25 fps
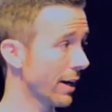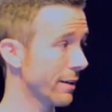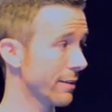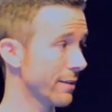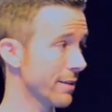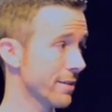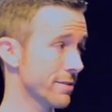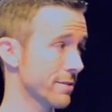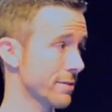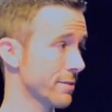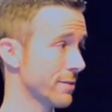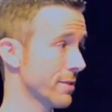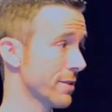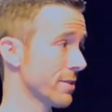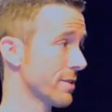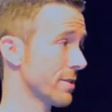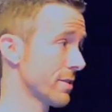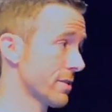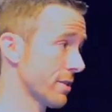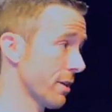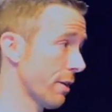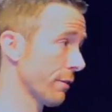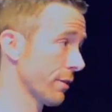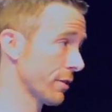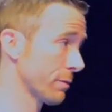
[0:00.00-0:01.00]
This is
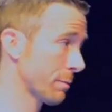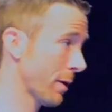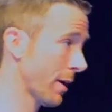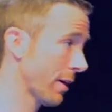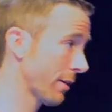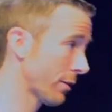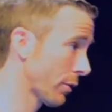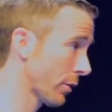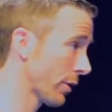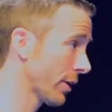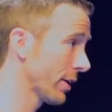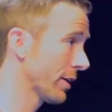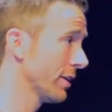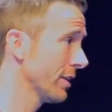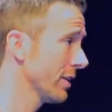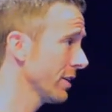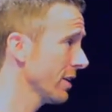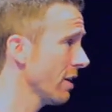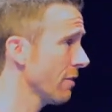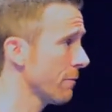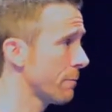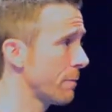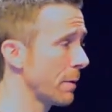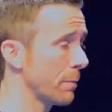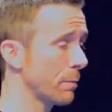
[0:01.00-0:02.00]
self-explanatory.
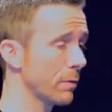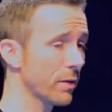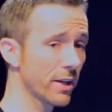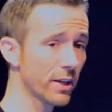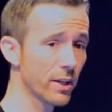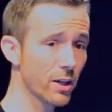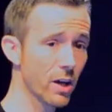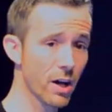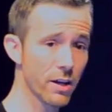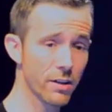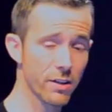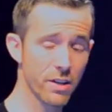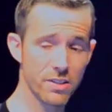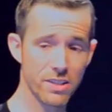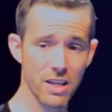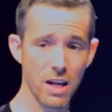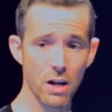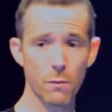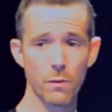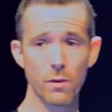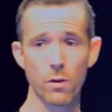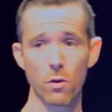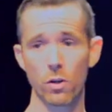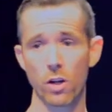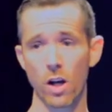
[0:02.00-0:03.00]
Love people like God does. How do
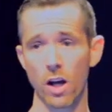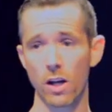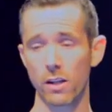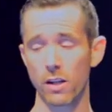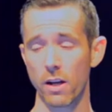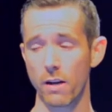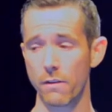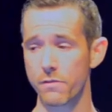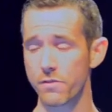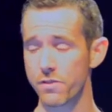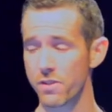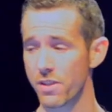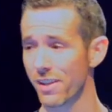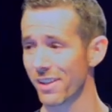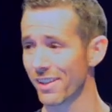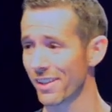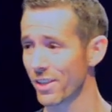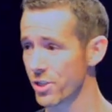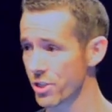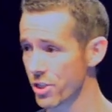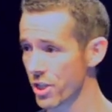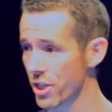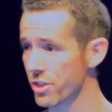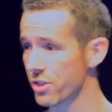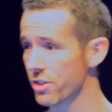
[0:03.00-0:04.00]
we know God loves?
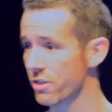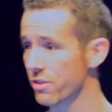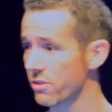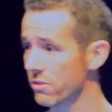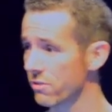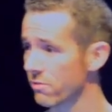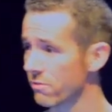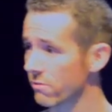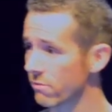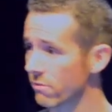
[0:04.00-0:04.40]
Jesus.